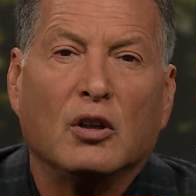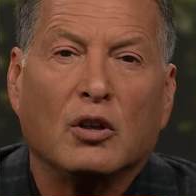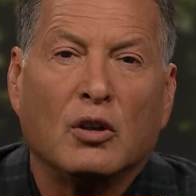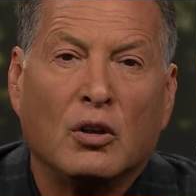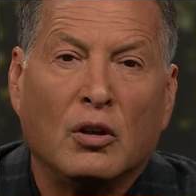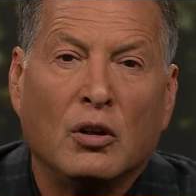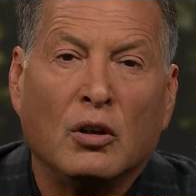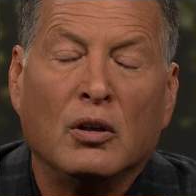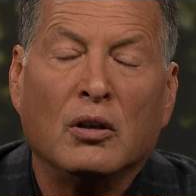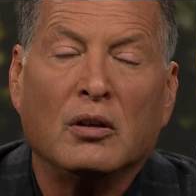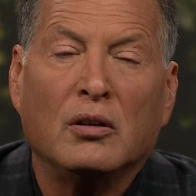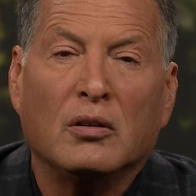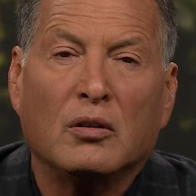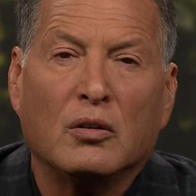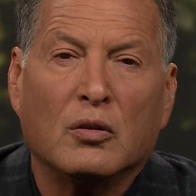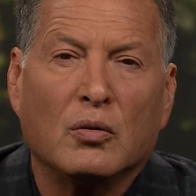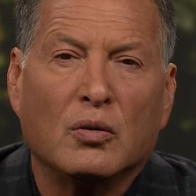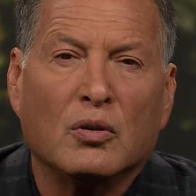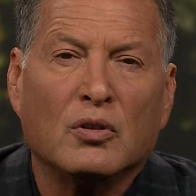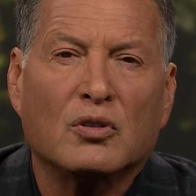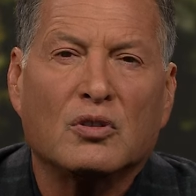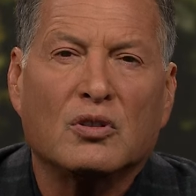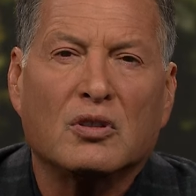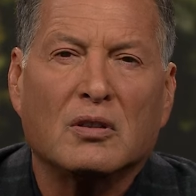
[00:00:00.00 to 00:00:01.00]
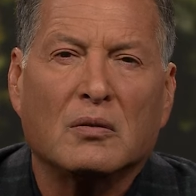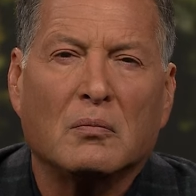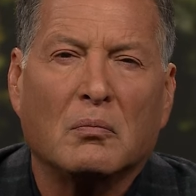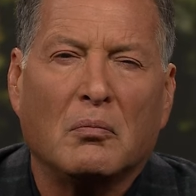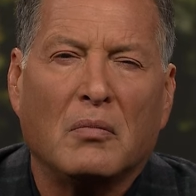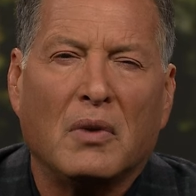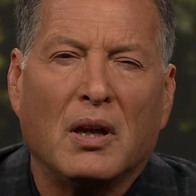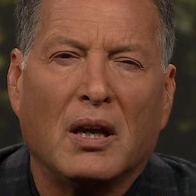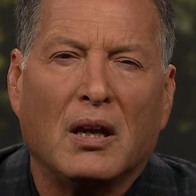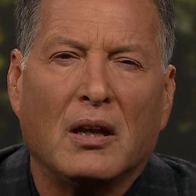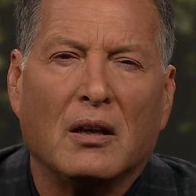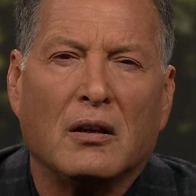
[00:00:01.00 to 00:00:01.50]
good Christian
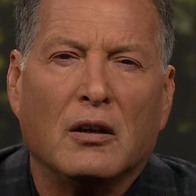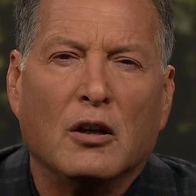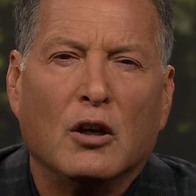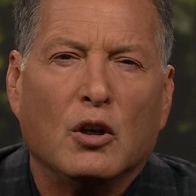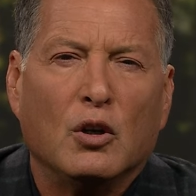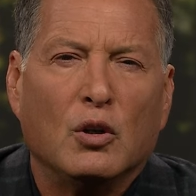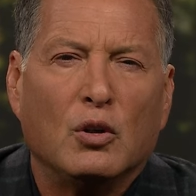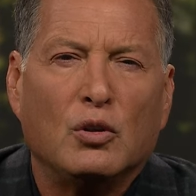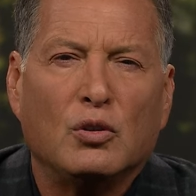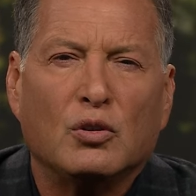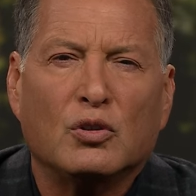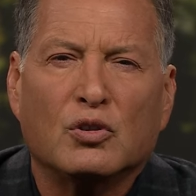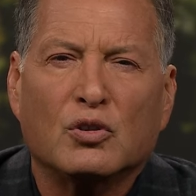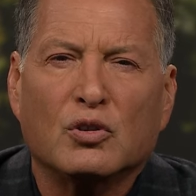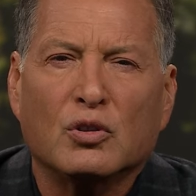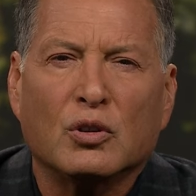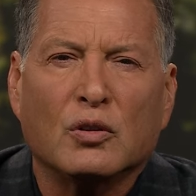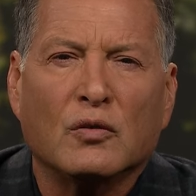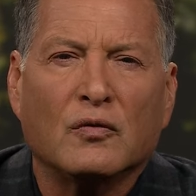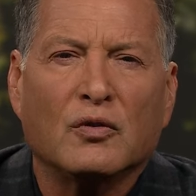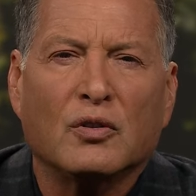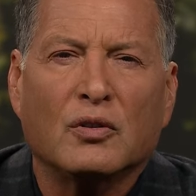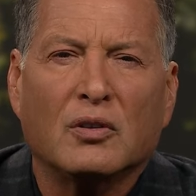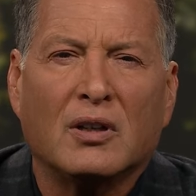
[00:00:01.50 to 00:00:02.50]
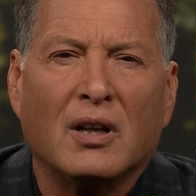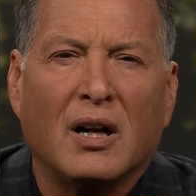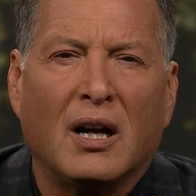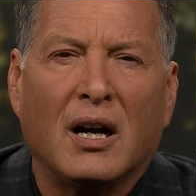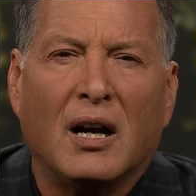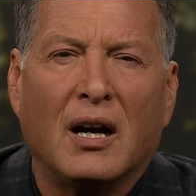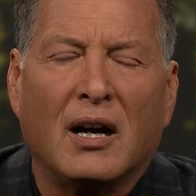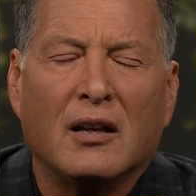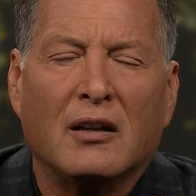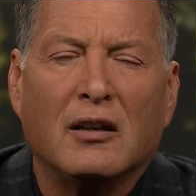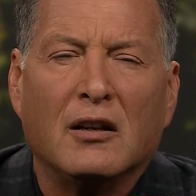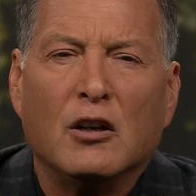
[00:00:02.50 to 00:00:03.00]
men who serve
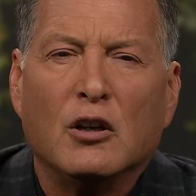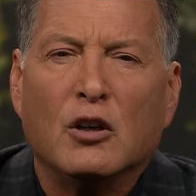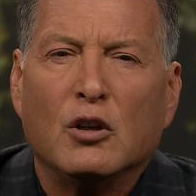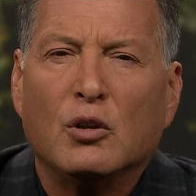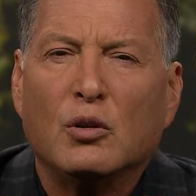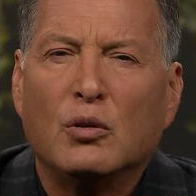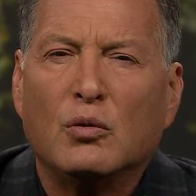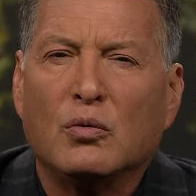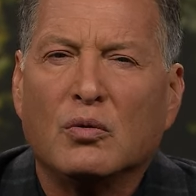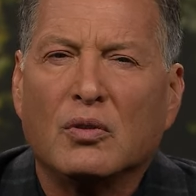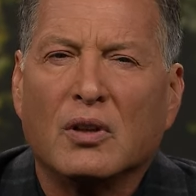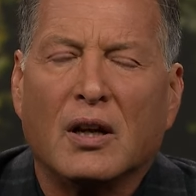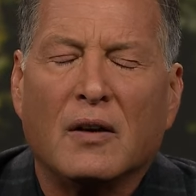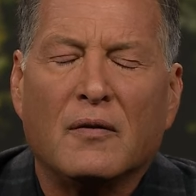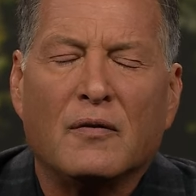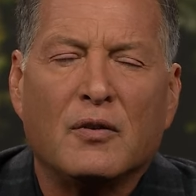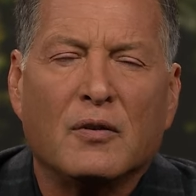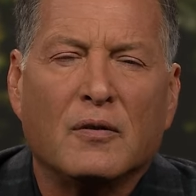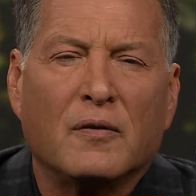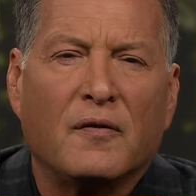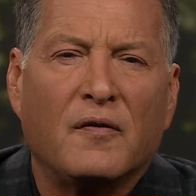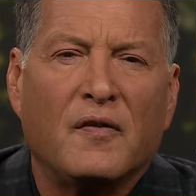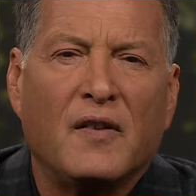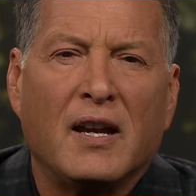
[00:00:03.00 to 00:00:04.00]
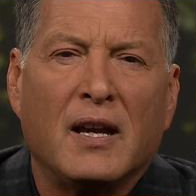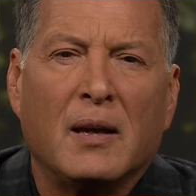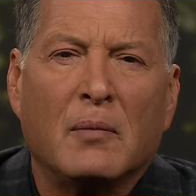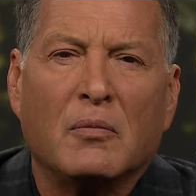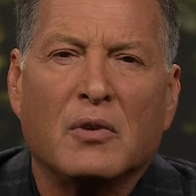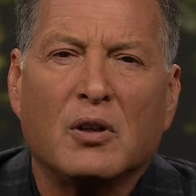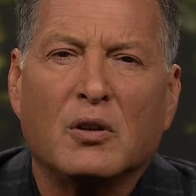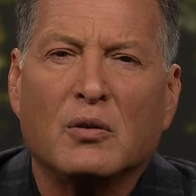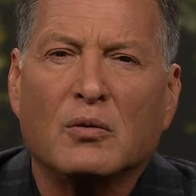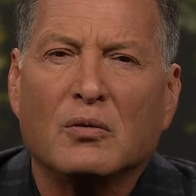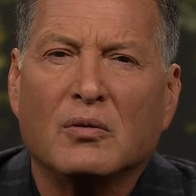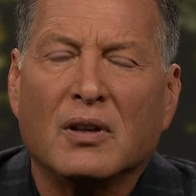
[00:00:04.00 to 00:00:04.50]
God, who love their
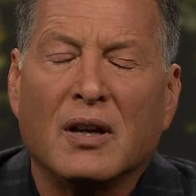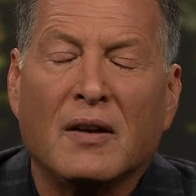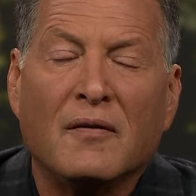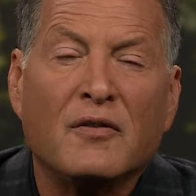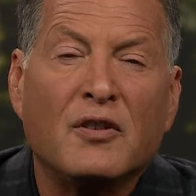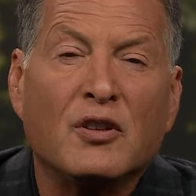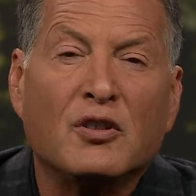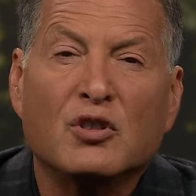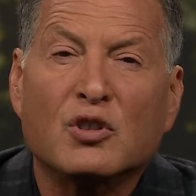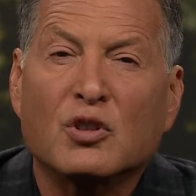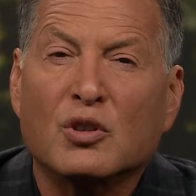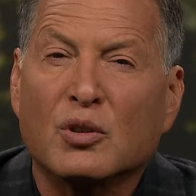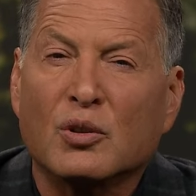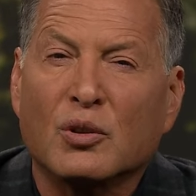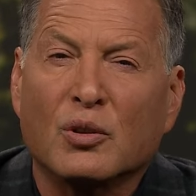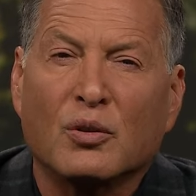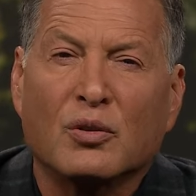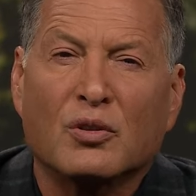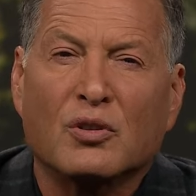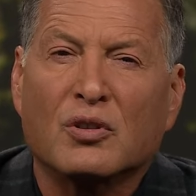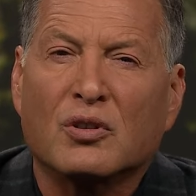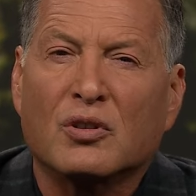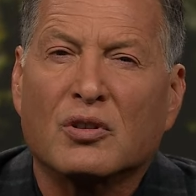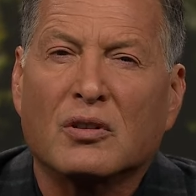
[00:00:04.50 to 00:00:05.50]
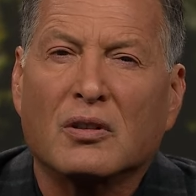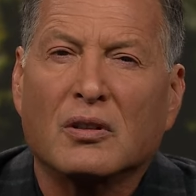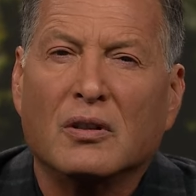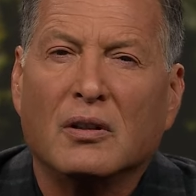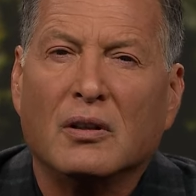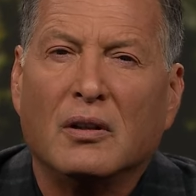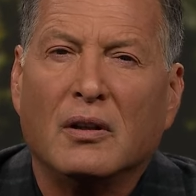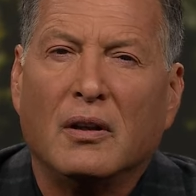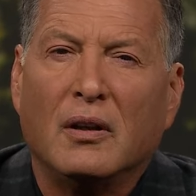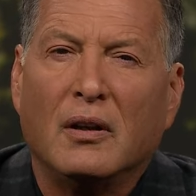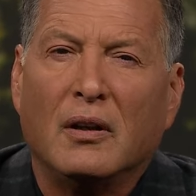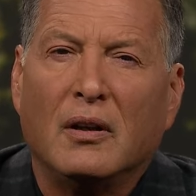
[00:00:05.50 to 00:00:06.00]
family, who love the church,
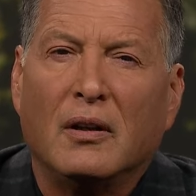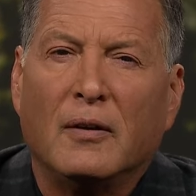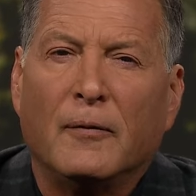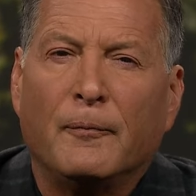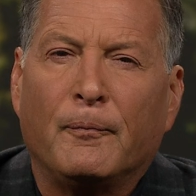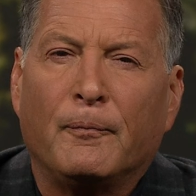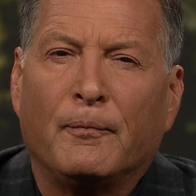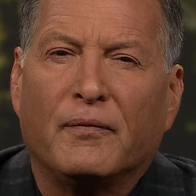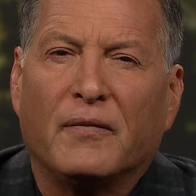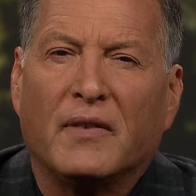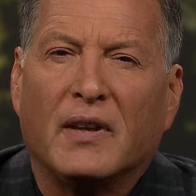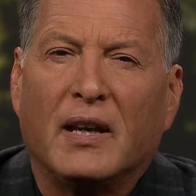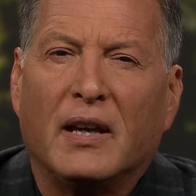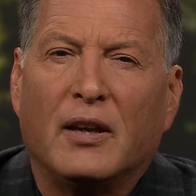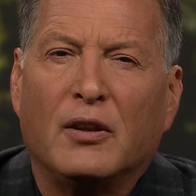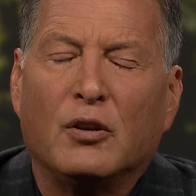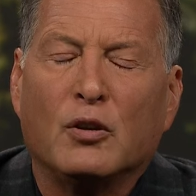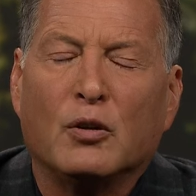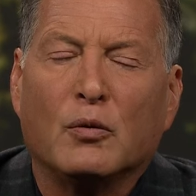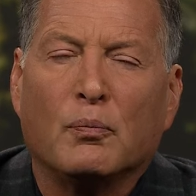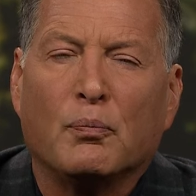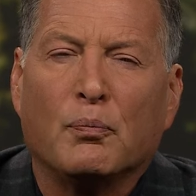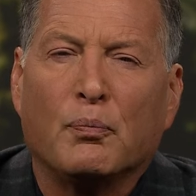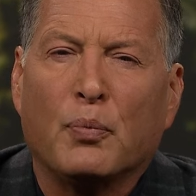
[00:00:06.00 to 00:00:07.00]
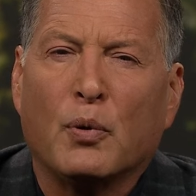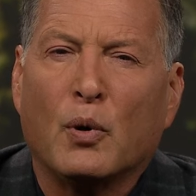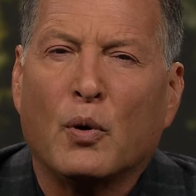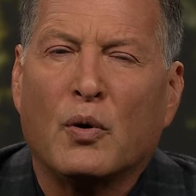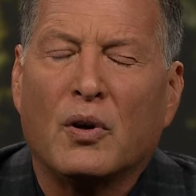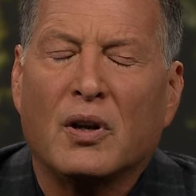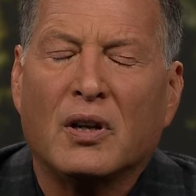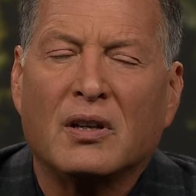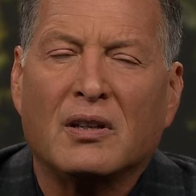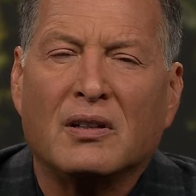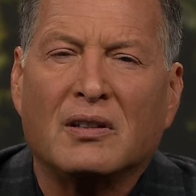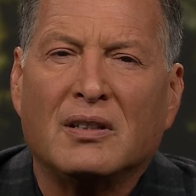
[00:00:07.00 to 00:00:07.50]
and they're
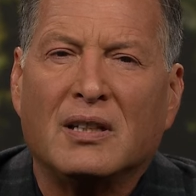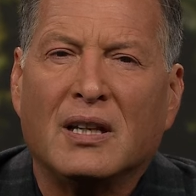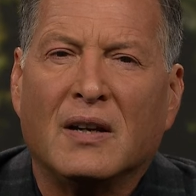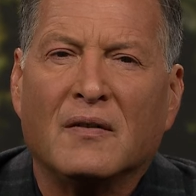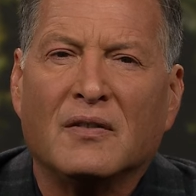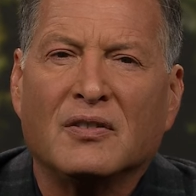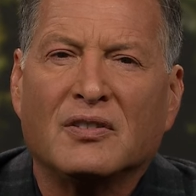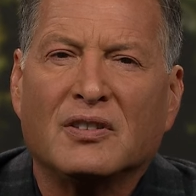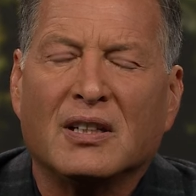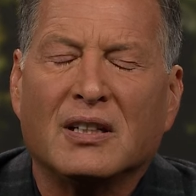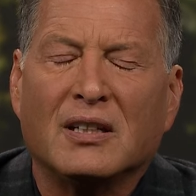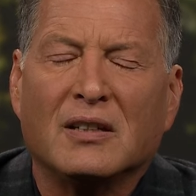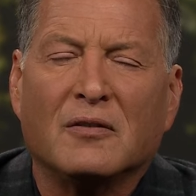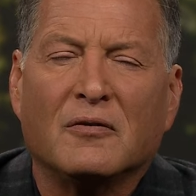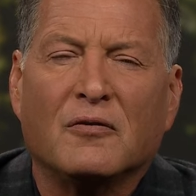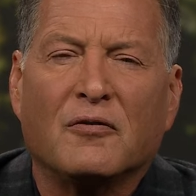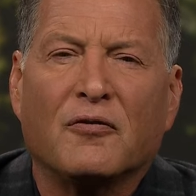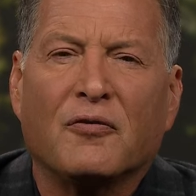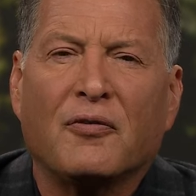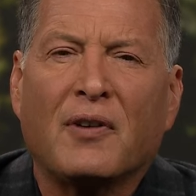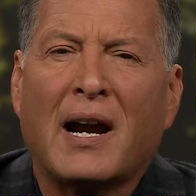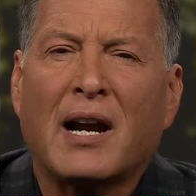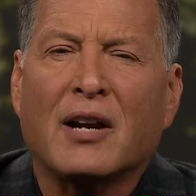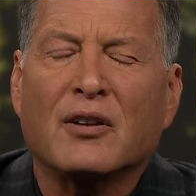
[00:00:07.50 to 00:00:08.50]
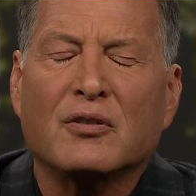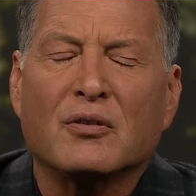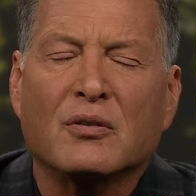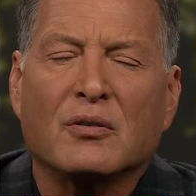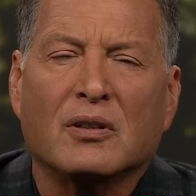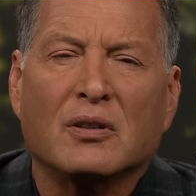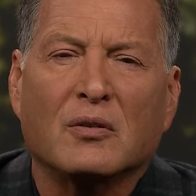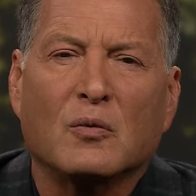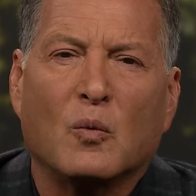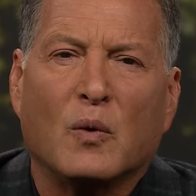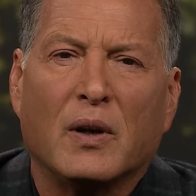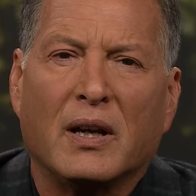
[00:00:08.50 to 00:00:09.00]
broken and devastated and fractured
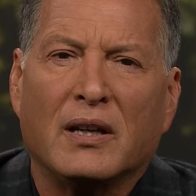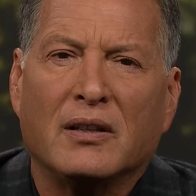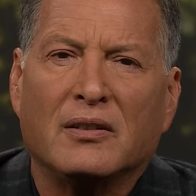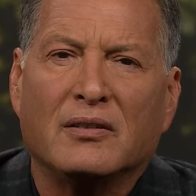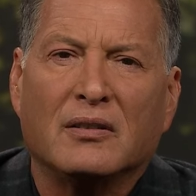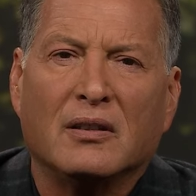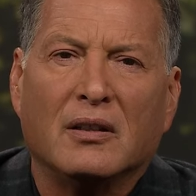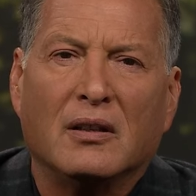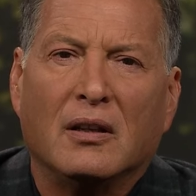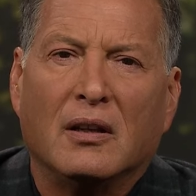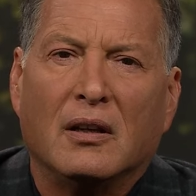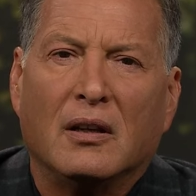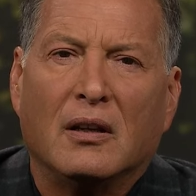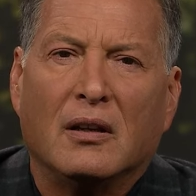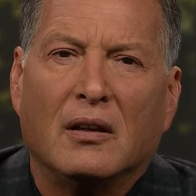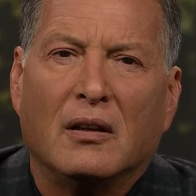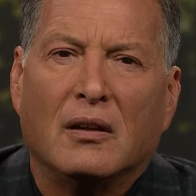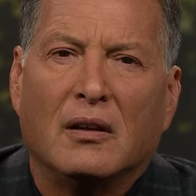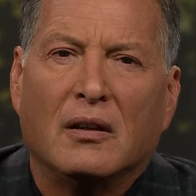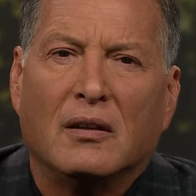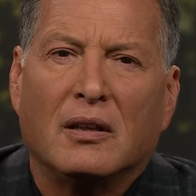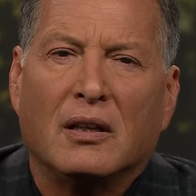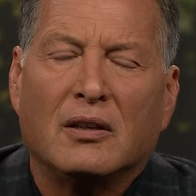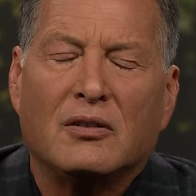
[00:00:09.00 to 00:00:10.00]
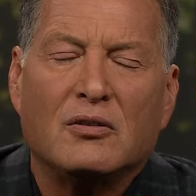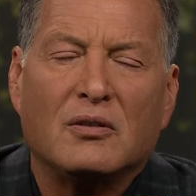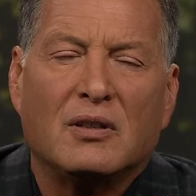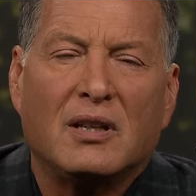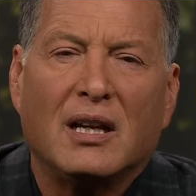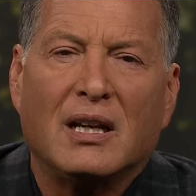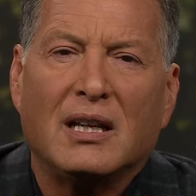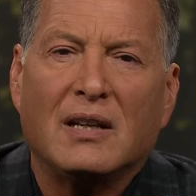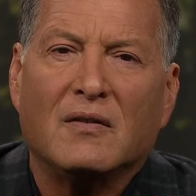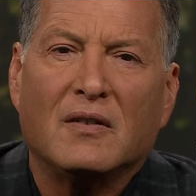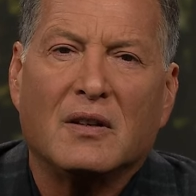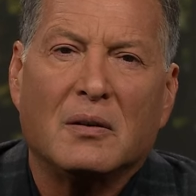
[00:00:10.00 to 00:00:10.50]
in ways that you
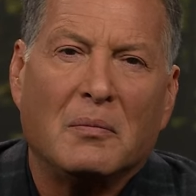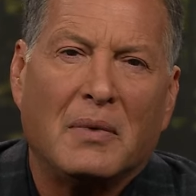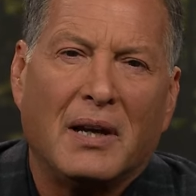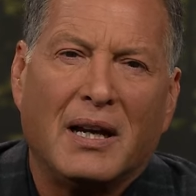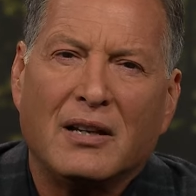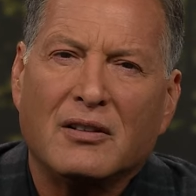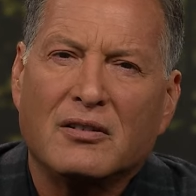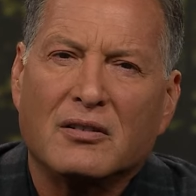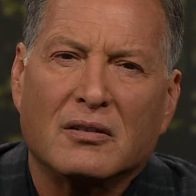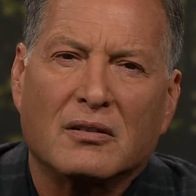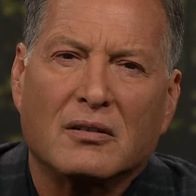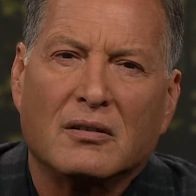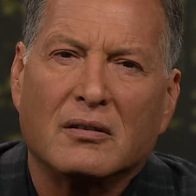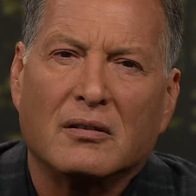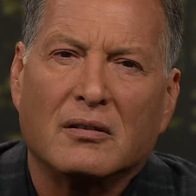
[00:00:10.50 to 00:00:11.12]
can't even imagine.